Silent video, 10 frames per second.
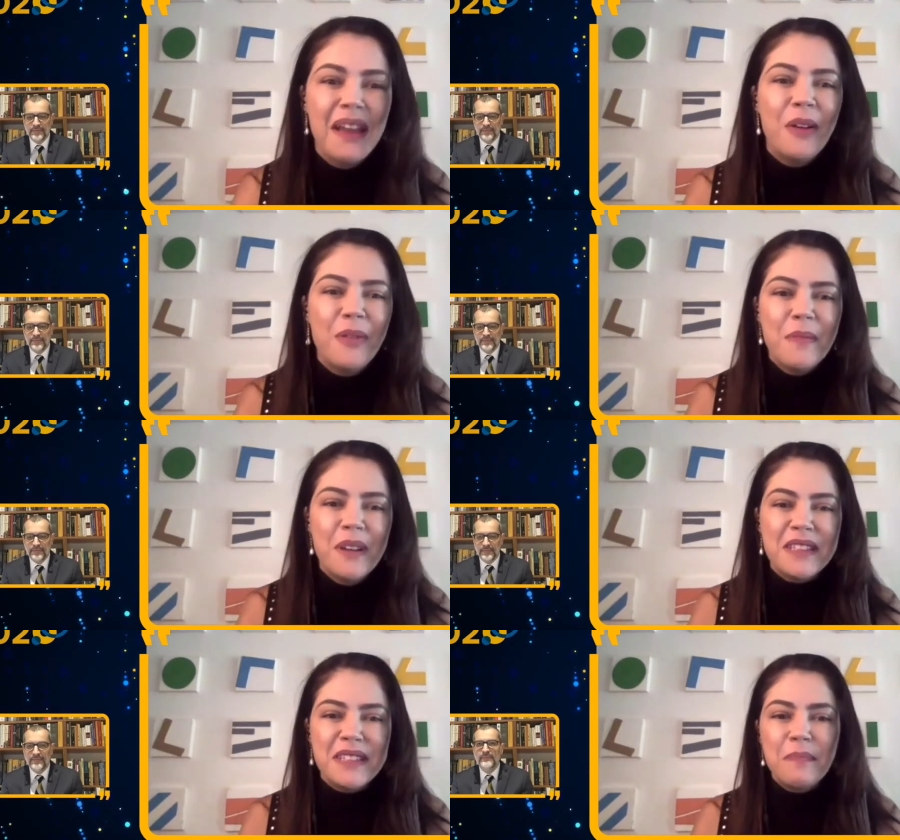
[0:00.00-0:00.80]
Speaker 1: We
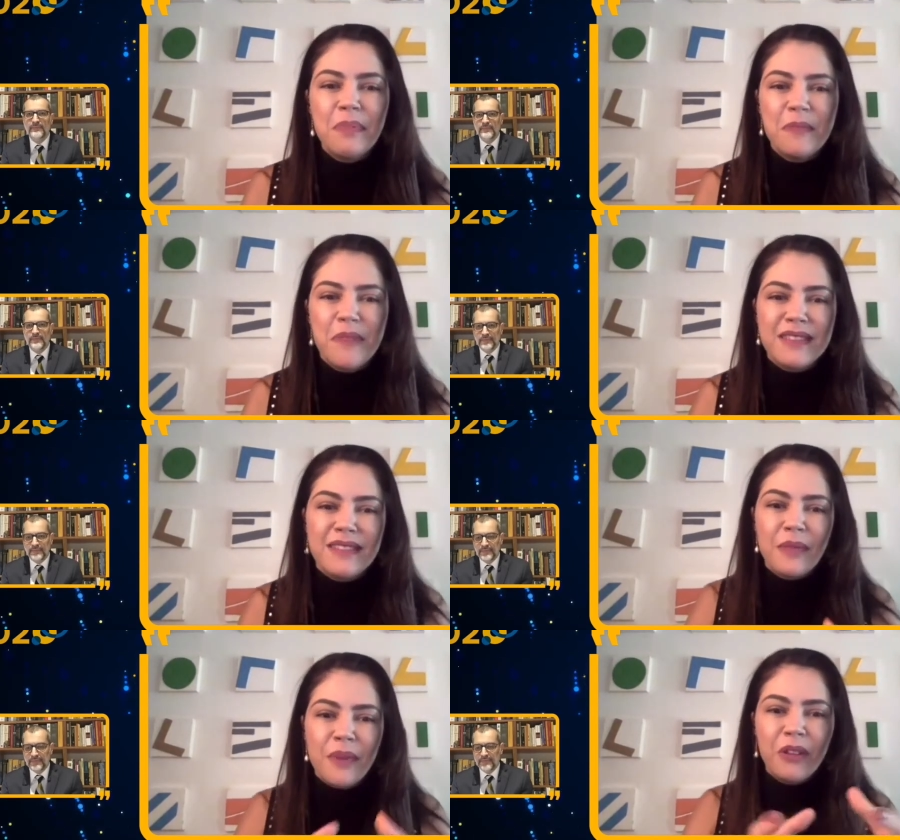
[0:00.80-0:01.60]
must implement
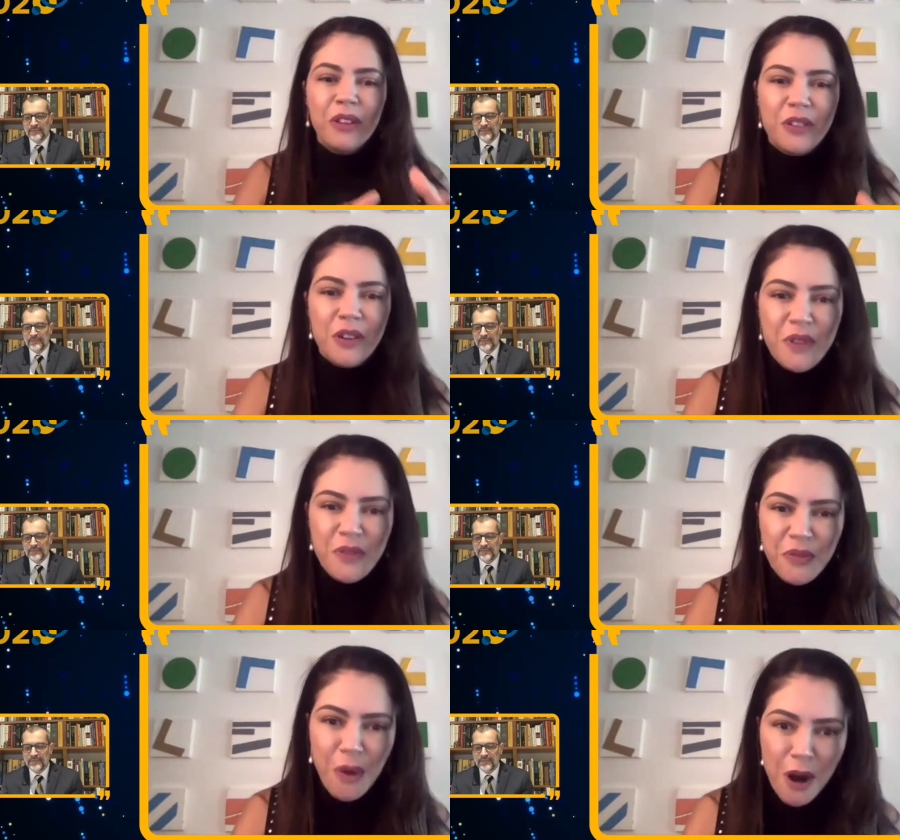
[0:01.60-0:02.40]
a regulatory
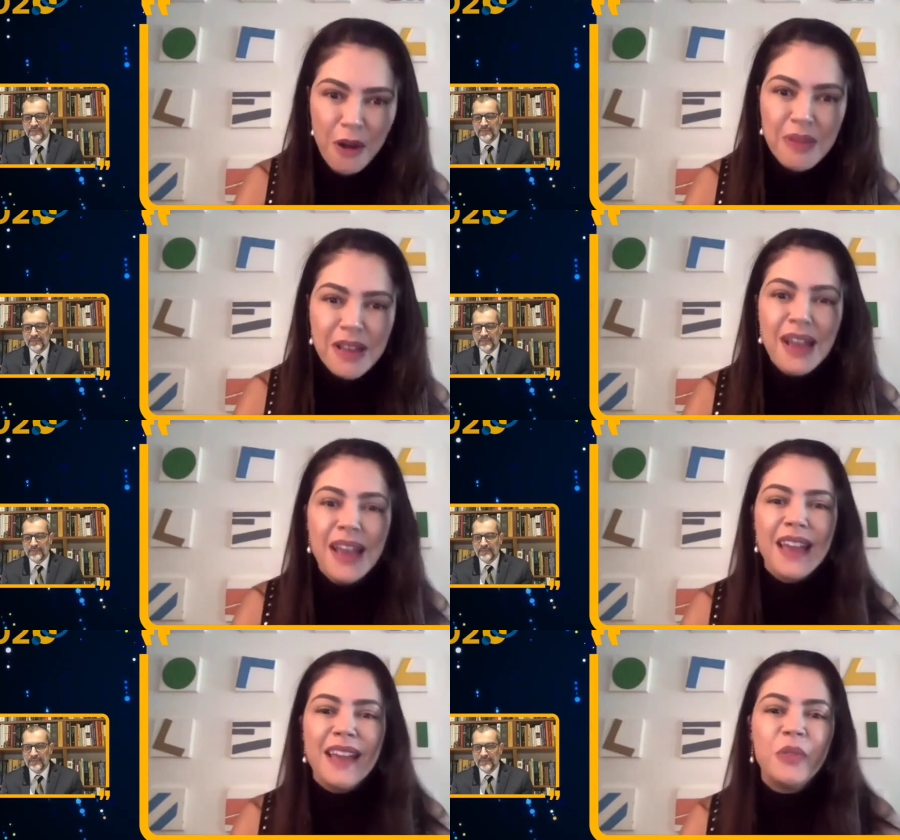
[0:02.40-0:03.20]
reform,
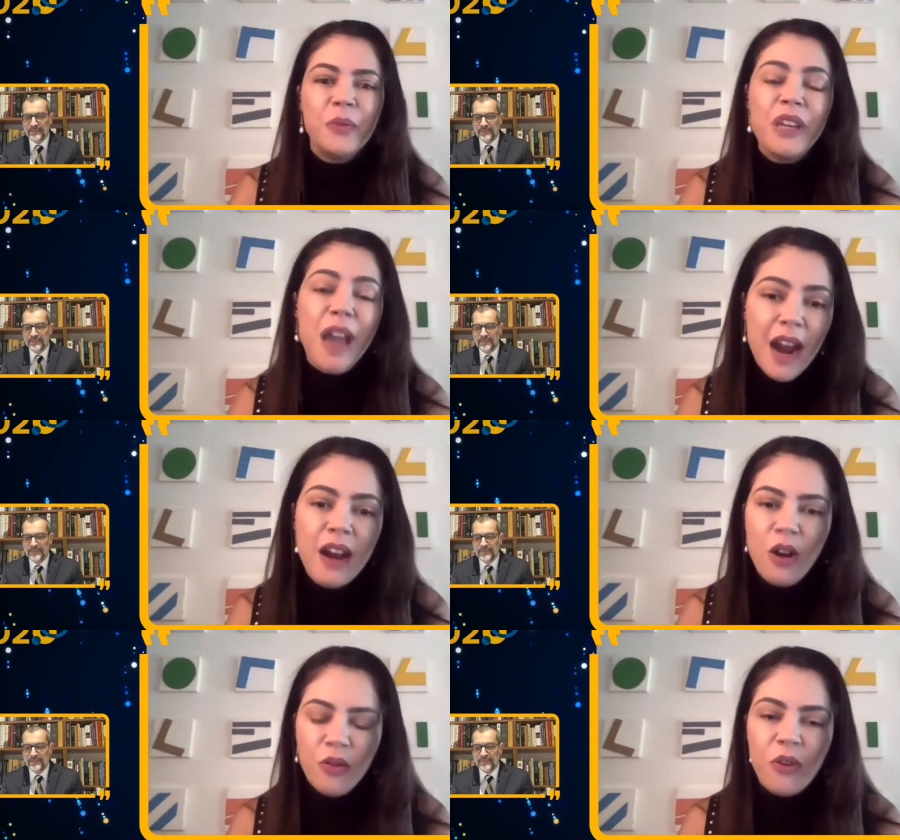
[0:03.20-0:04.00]
and we
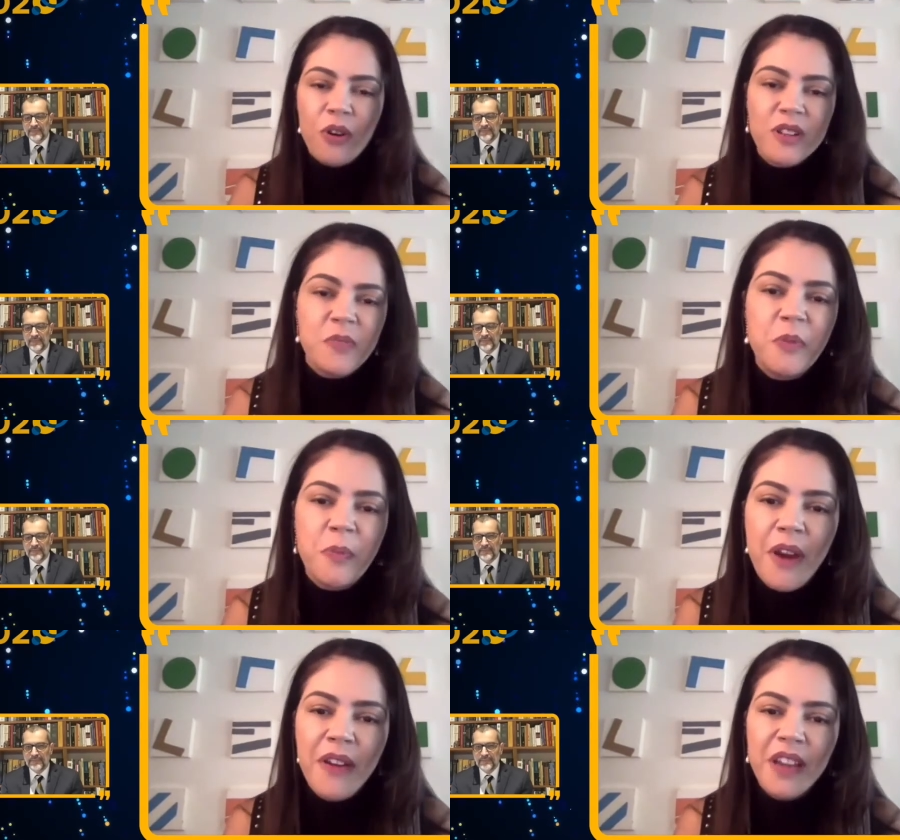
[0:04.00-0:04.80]
are, of course,
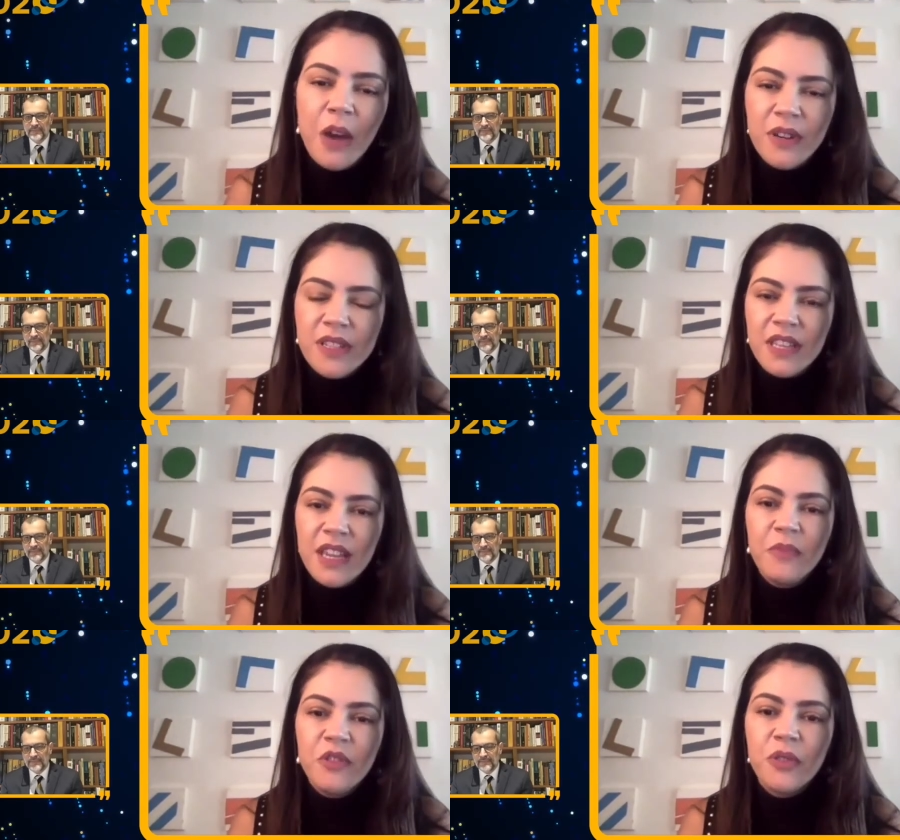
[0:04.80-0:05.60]
preparing our
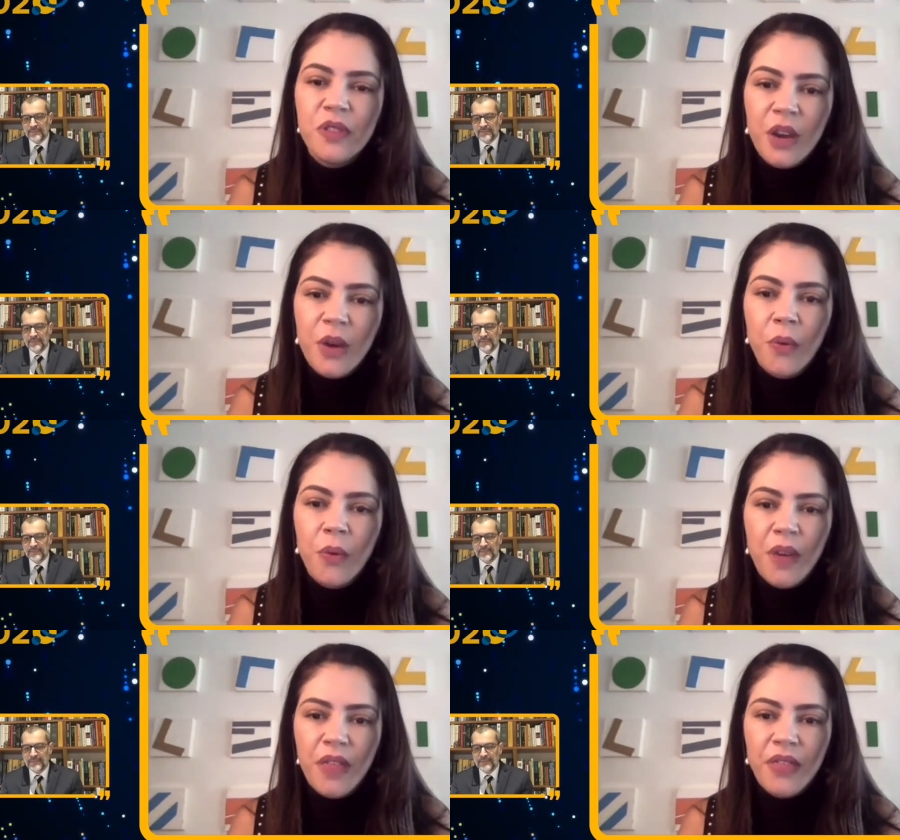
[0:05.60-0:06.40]
team to deal
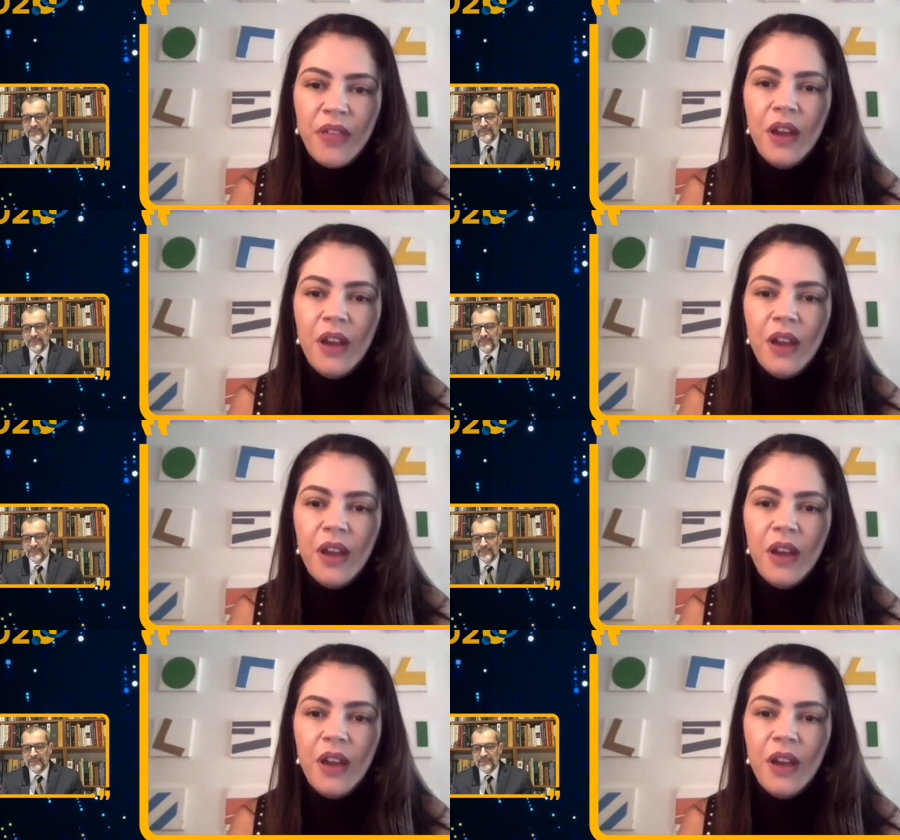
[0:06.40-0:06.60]
with